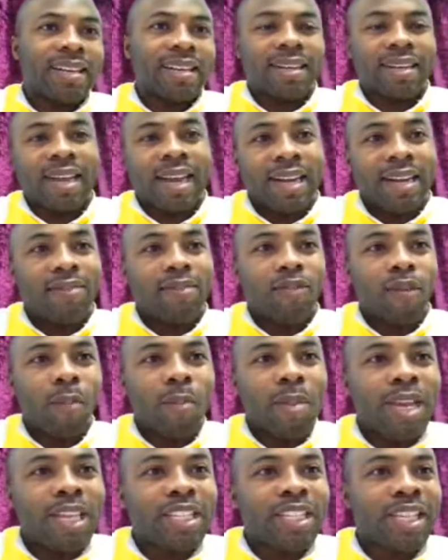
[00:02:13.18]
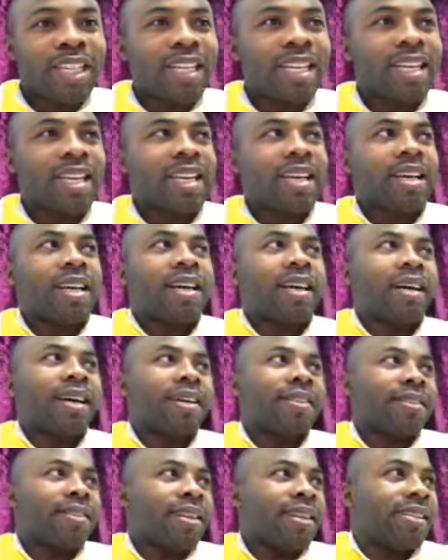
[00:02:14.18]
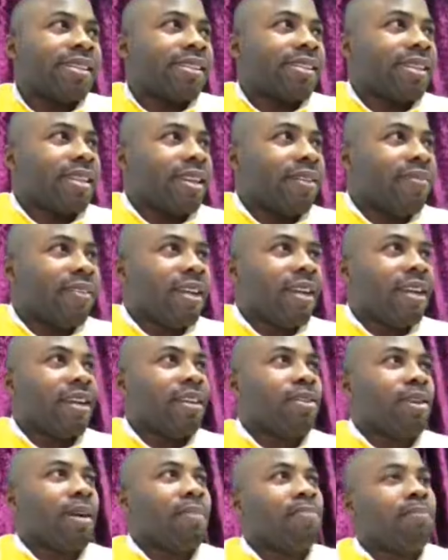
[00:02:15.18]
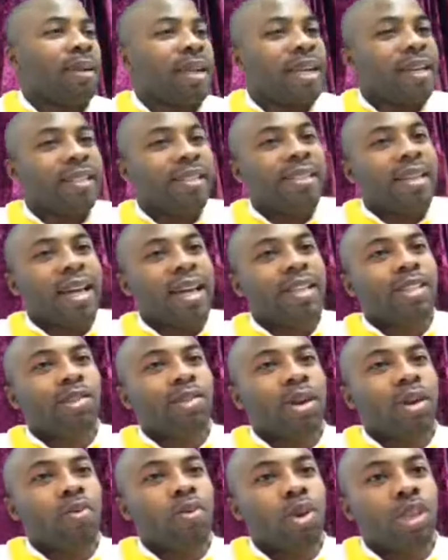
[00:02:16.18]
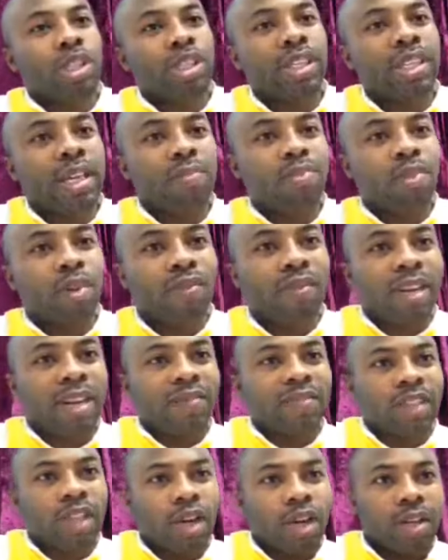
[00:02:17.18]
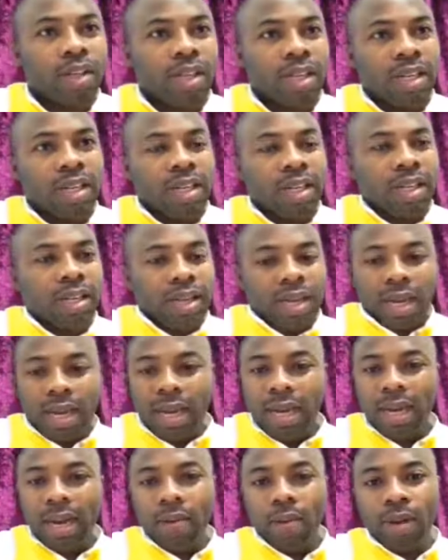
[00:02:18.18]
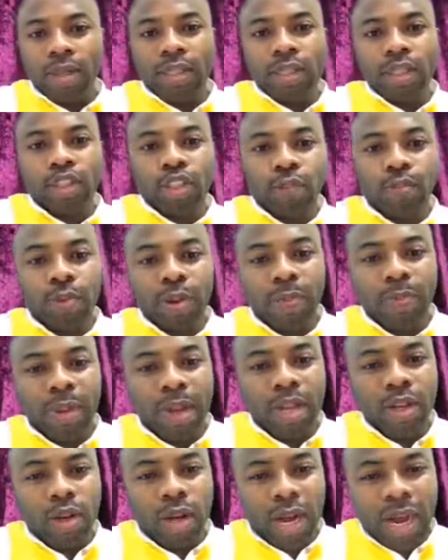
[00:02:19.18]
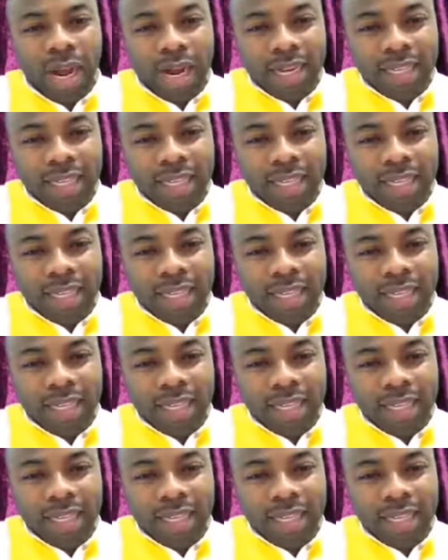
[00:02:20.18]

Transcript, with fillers: an information. And this evening, you are blessed as you are watching the prophet of God and I want you to prepare your heart.